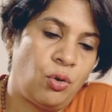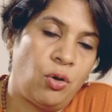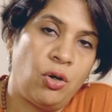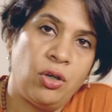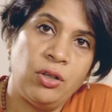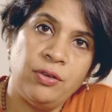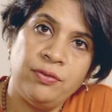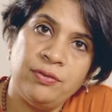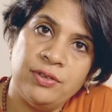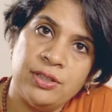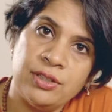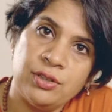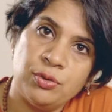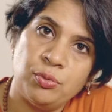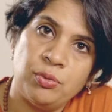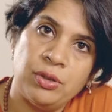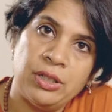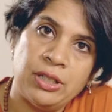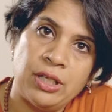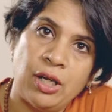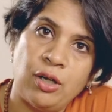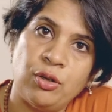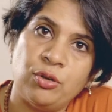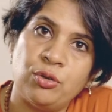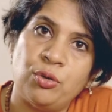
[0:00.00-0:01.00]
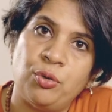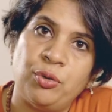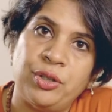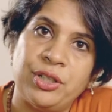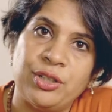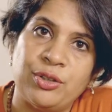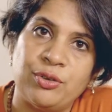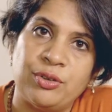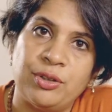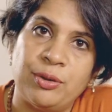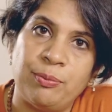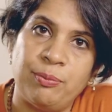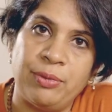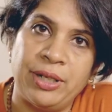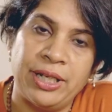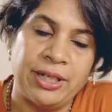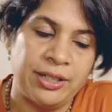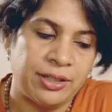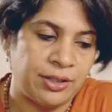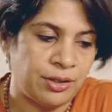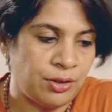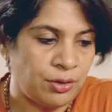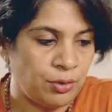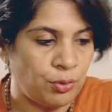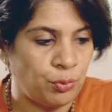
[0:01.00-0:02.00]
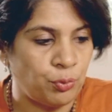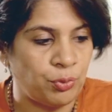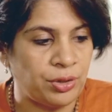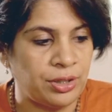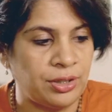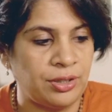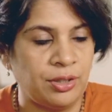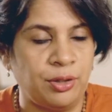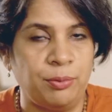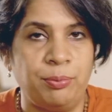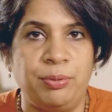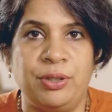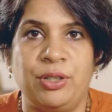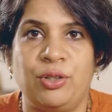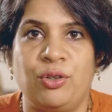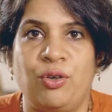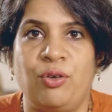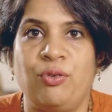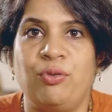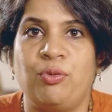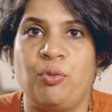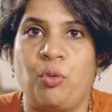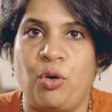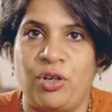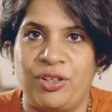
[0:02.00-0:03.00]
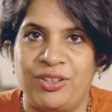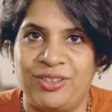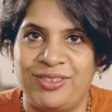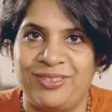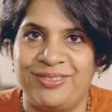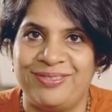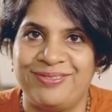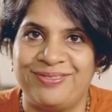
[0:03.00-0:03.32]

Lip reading: all of this will now go into the blender with a bit of water.